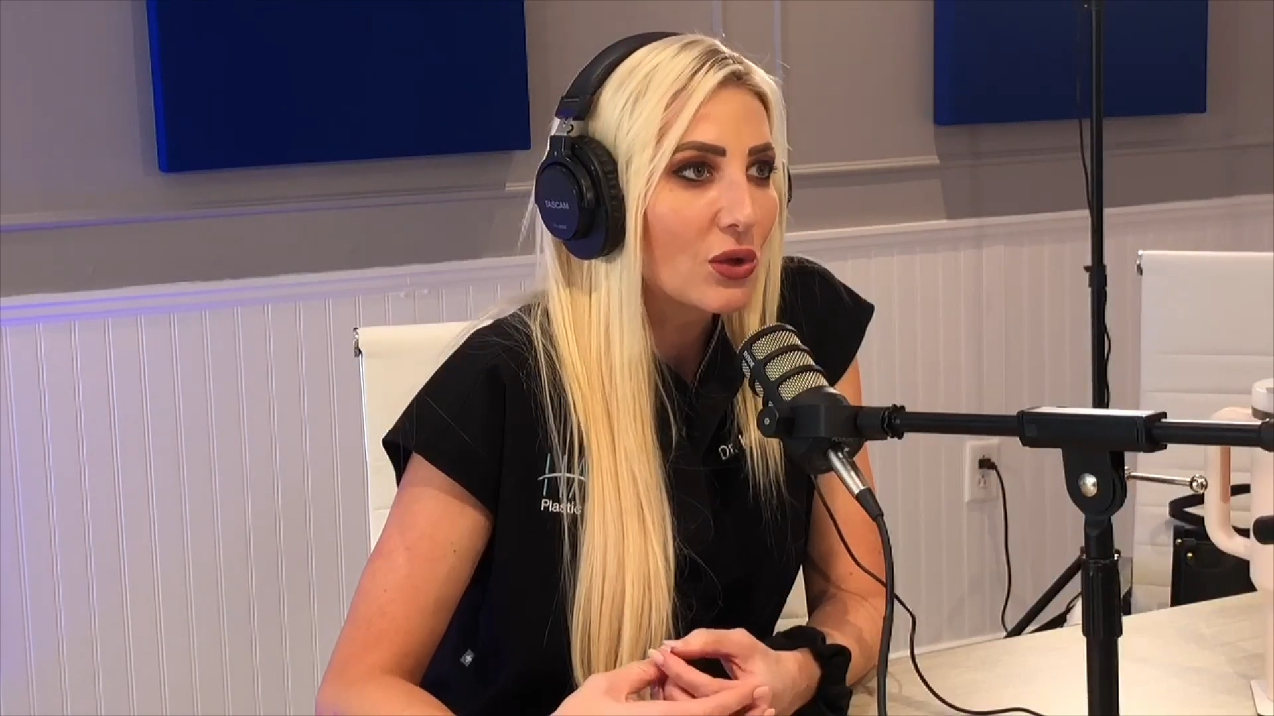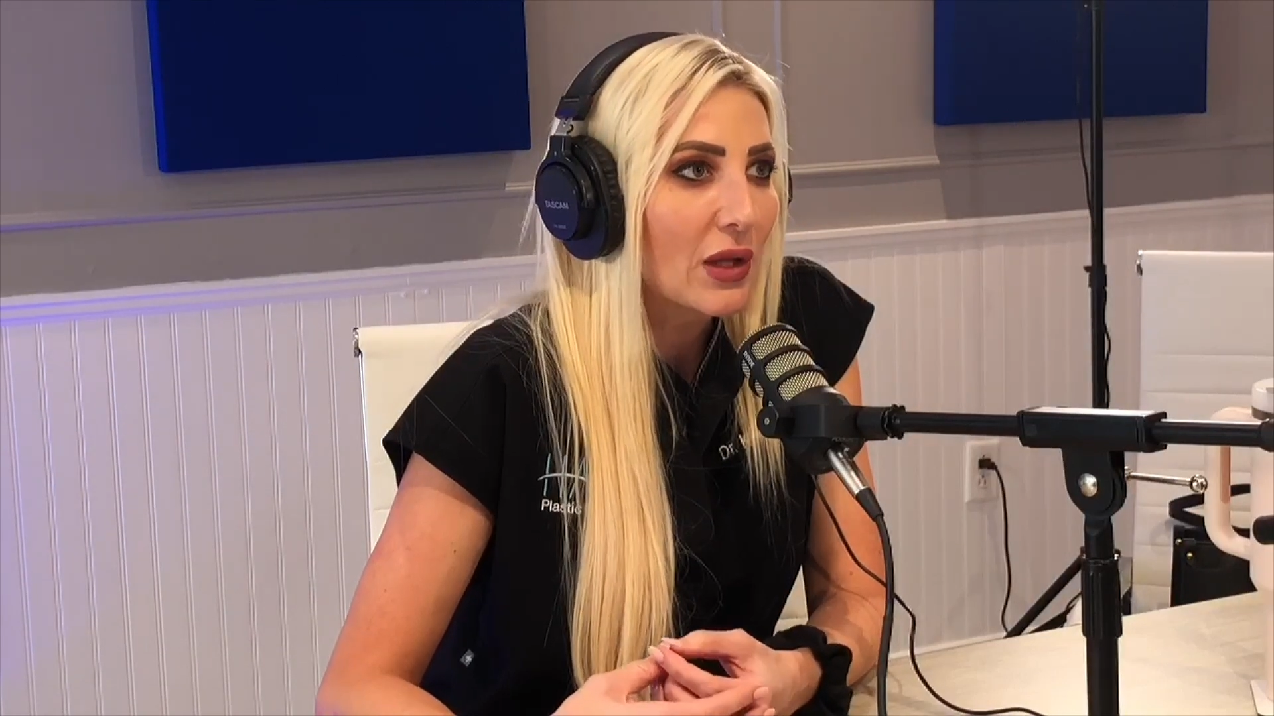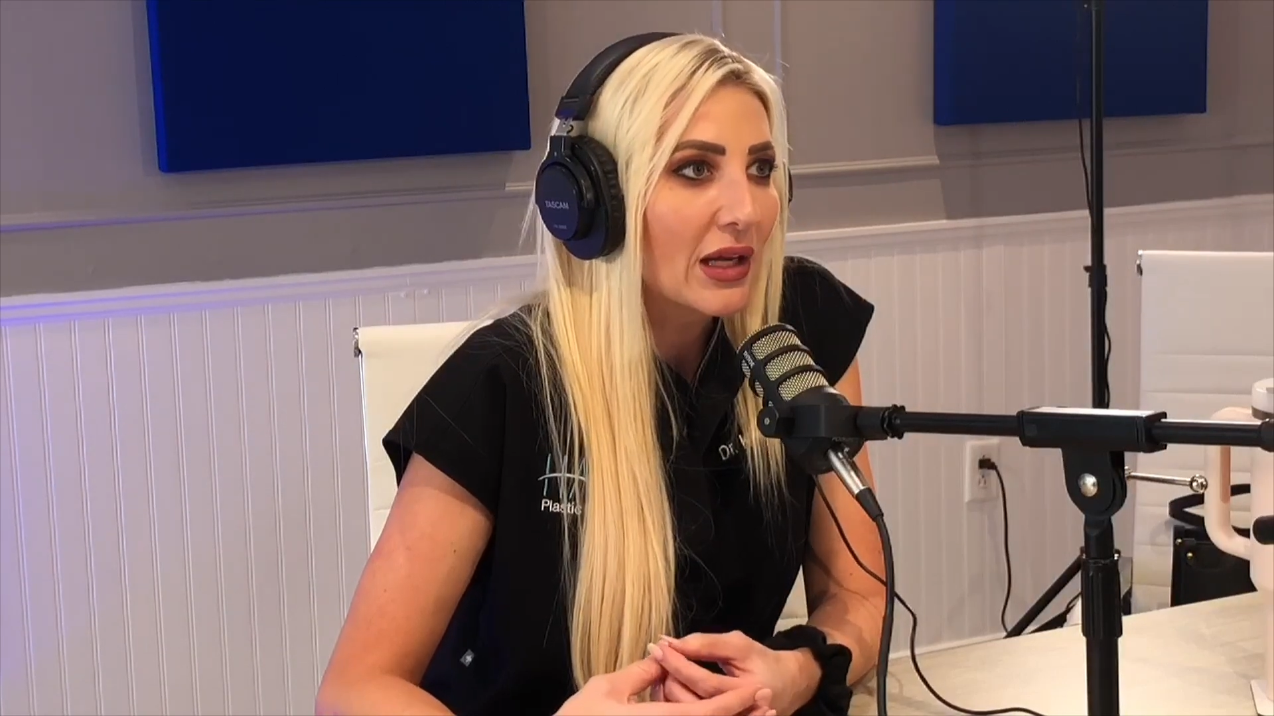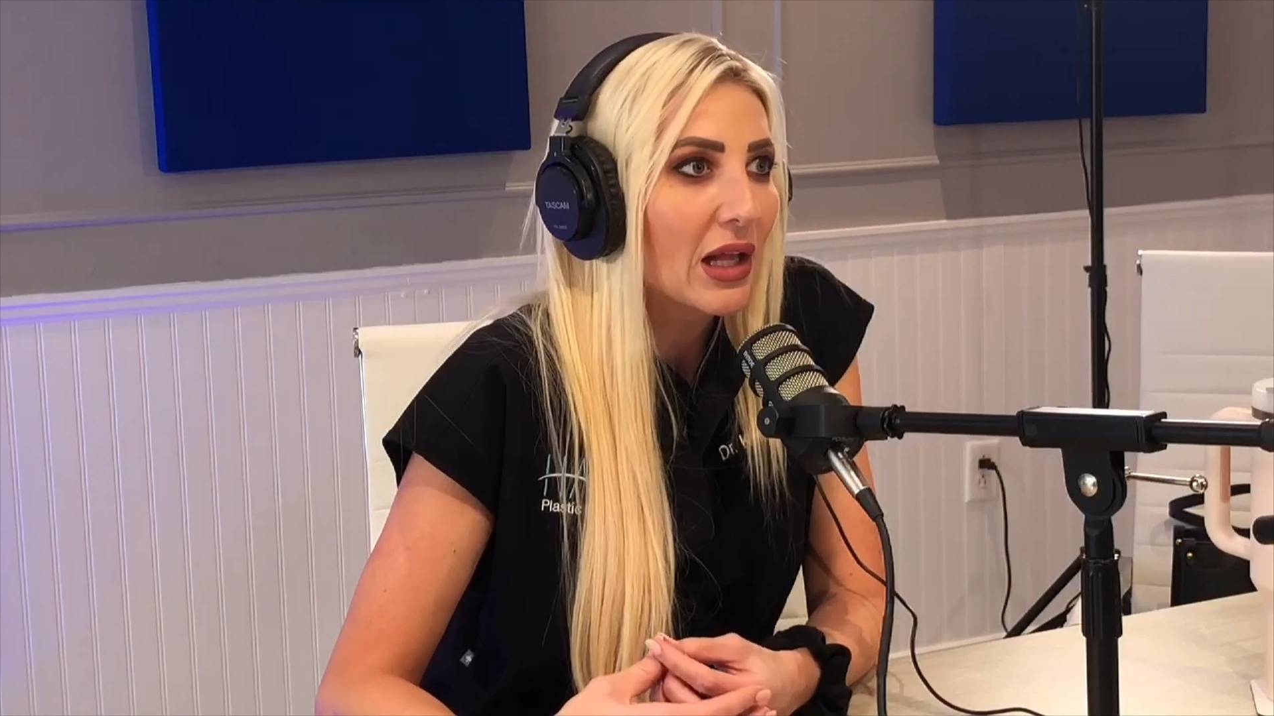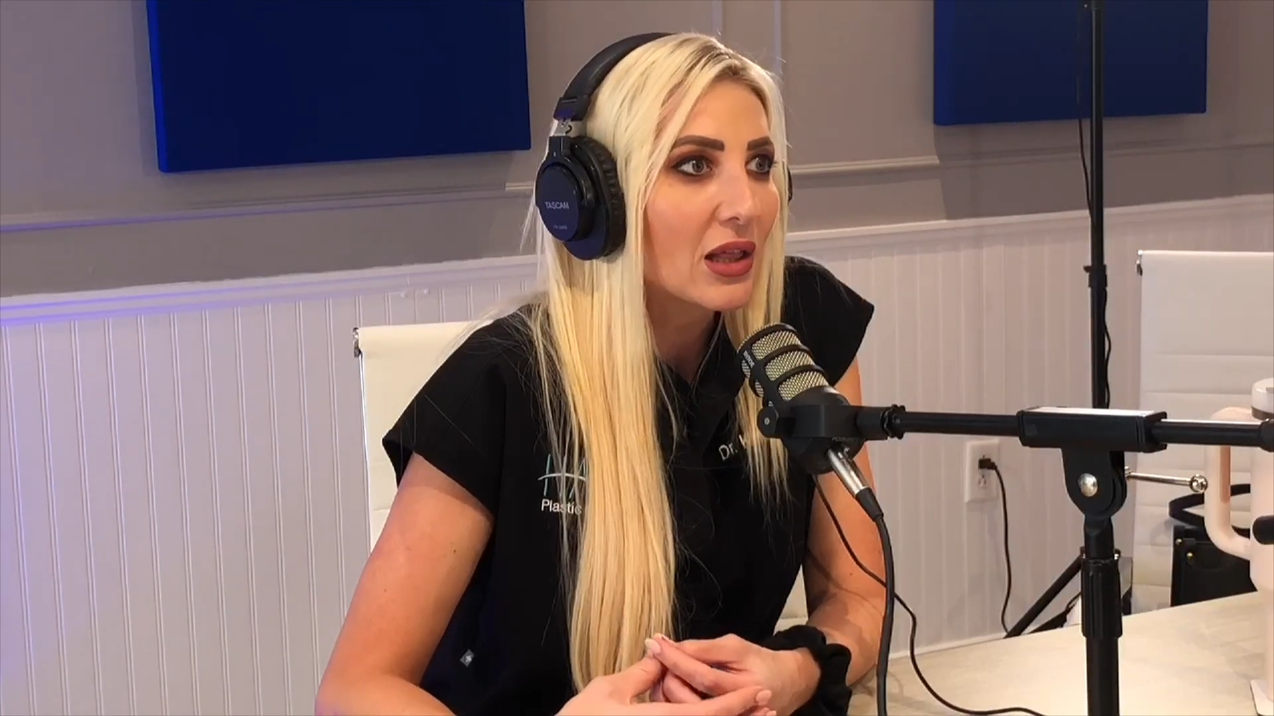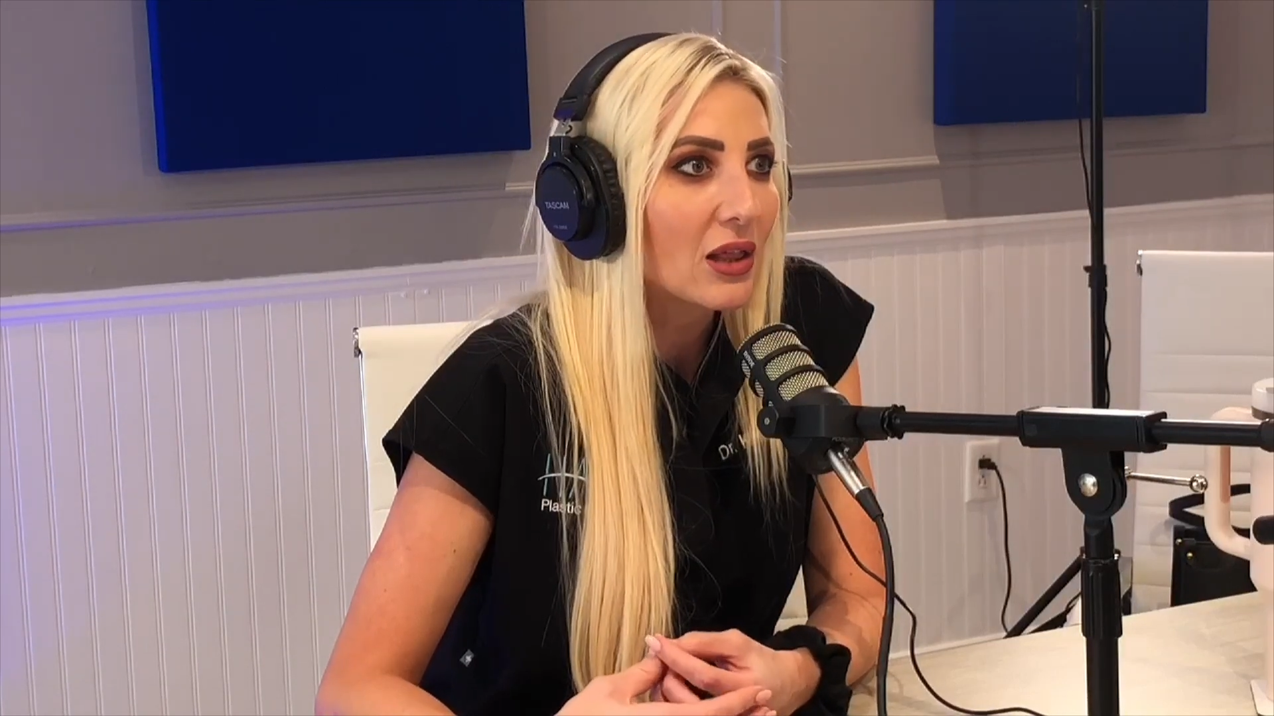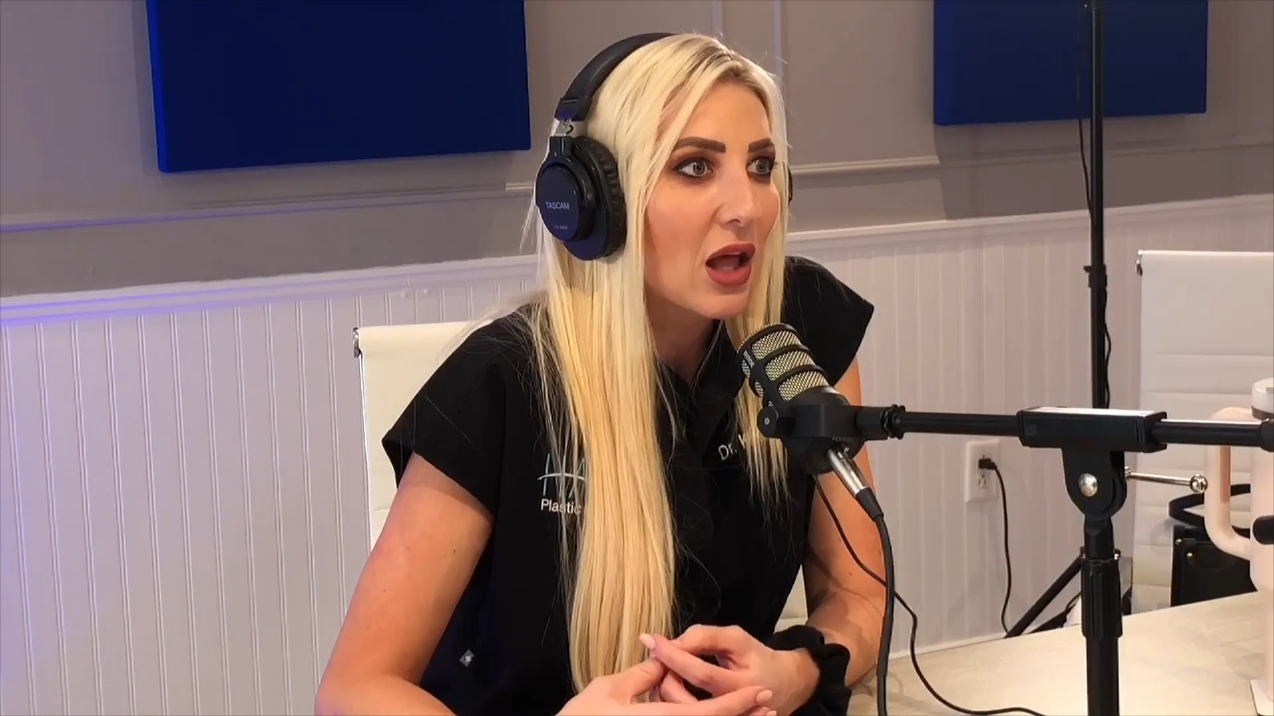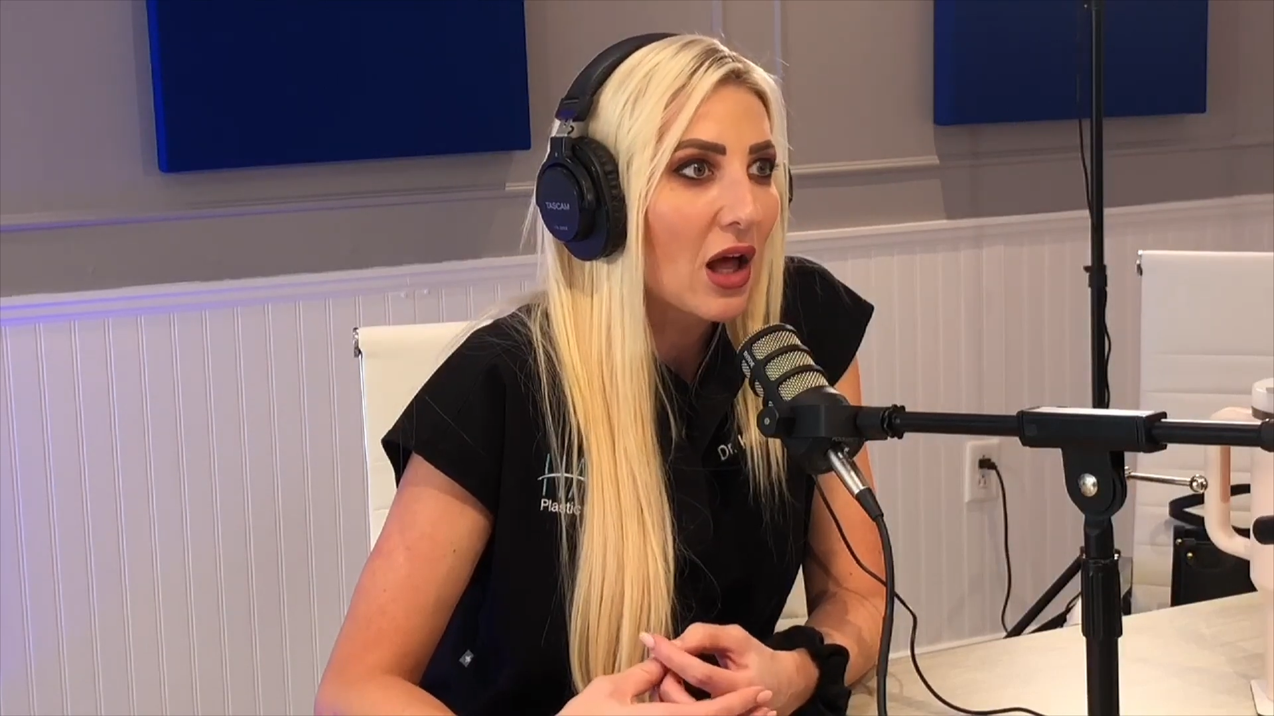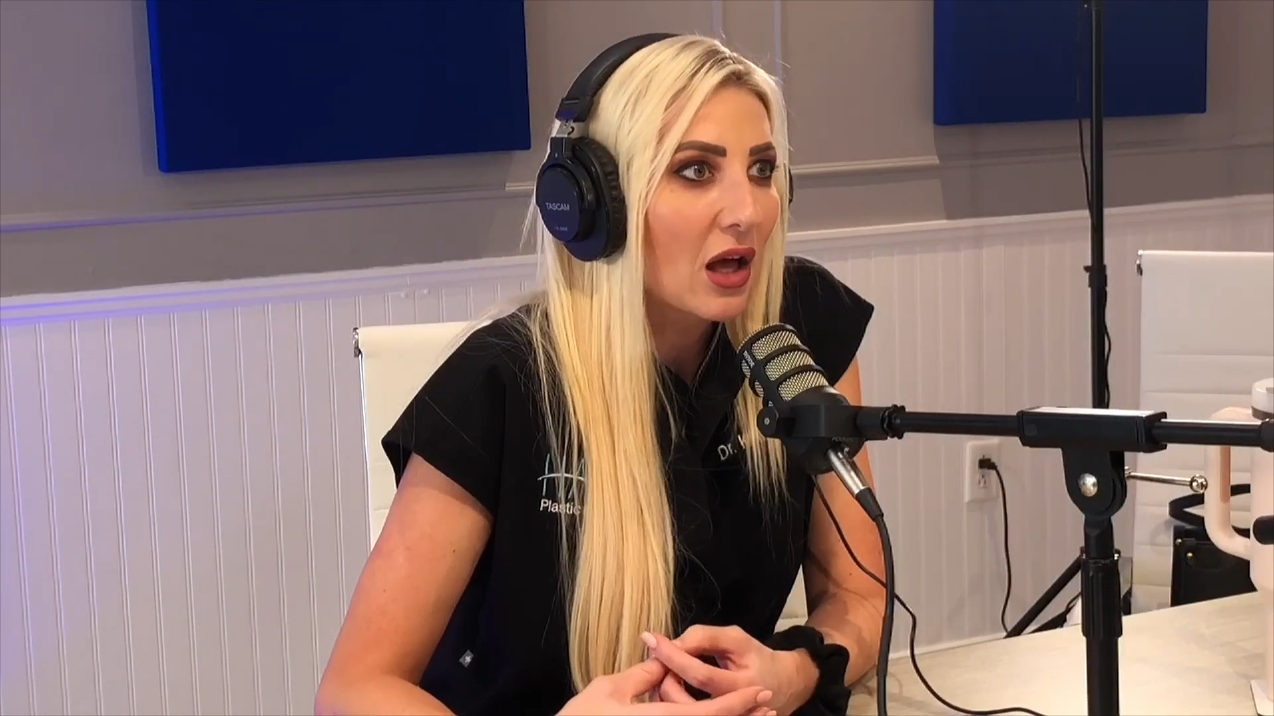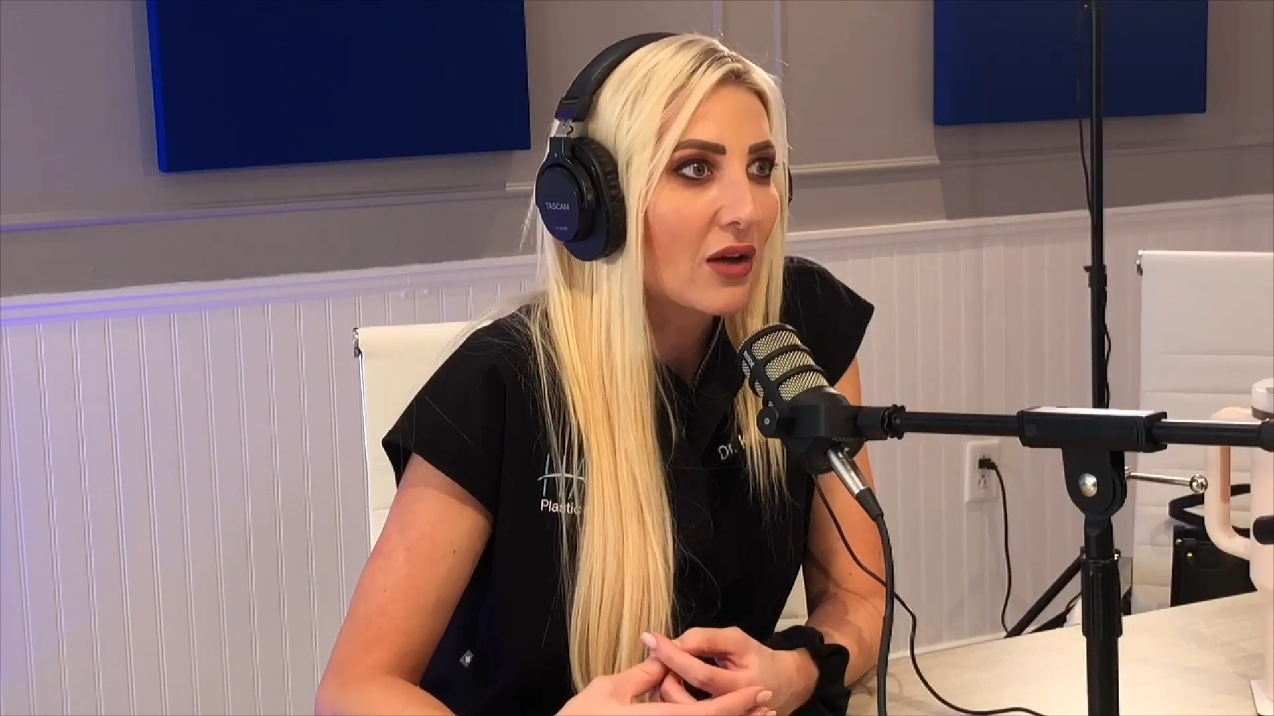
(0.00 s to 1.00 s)
Like I
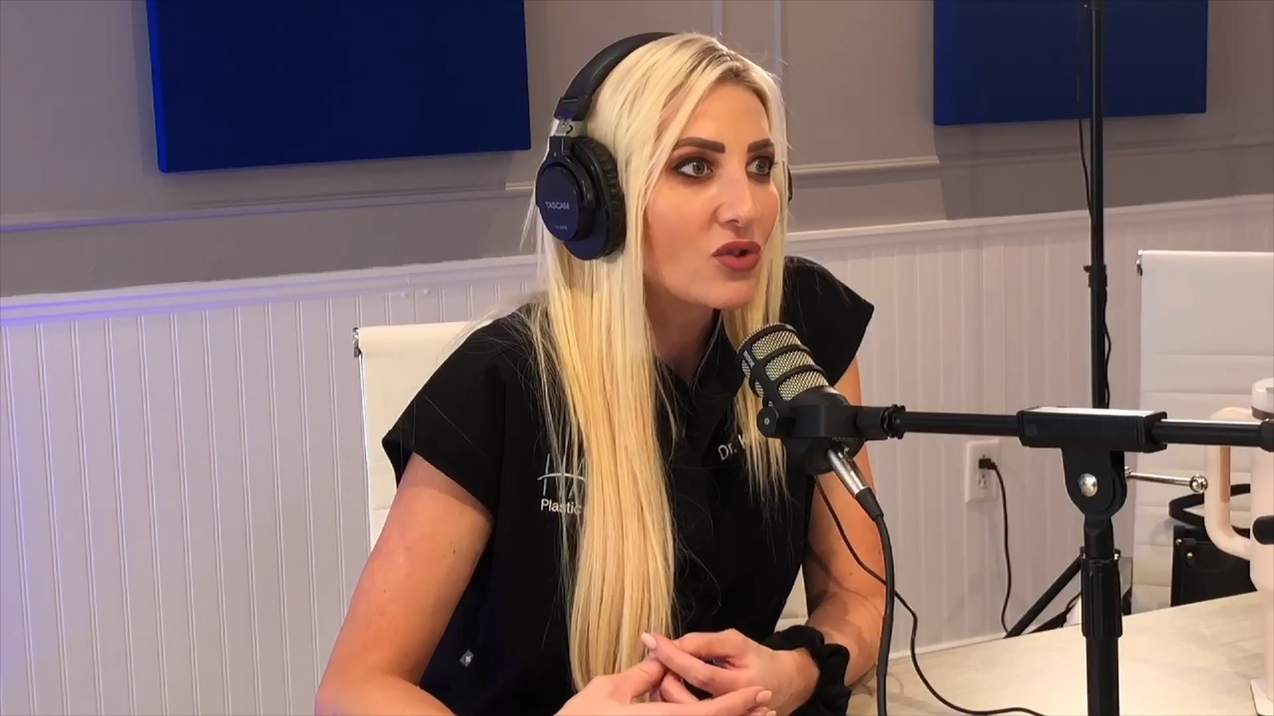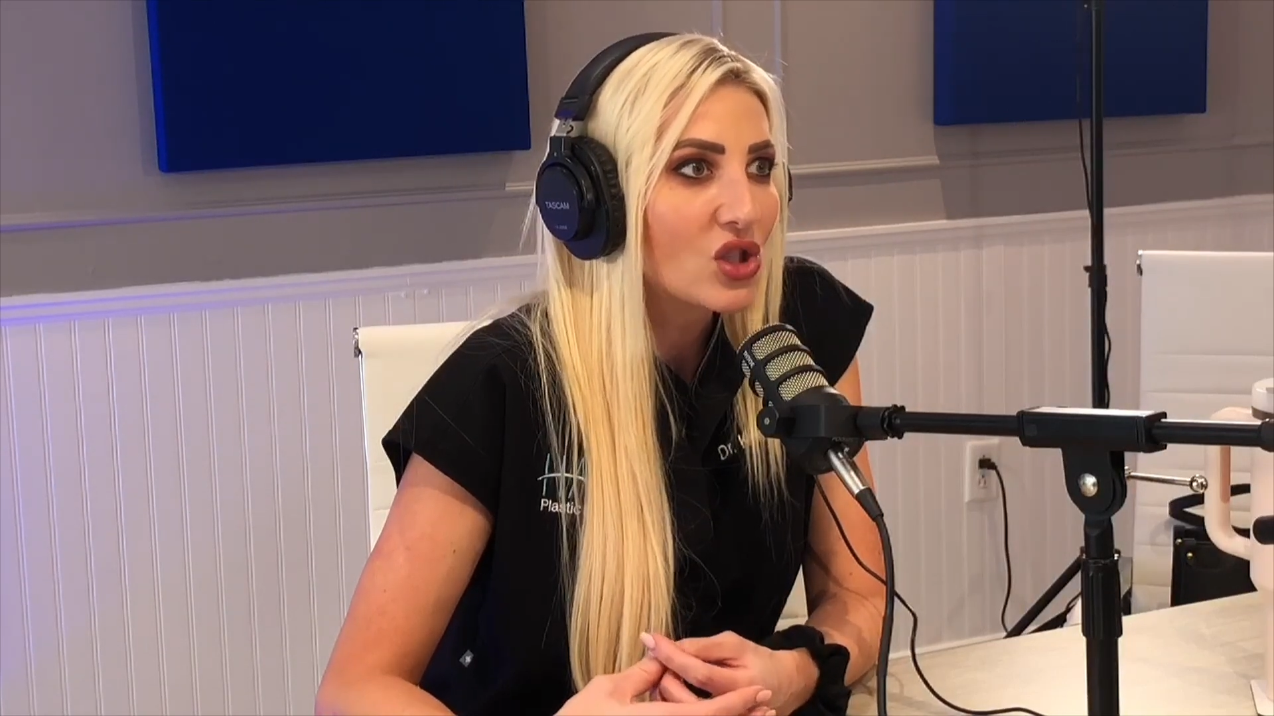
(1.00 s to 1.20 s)
love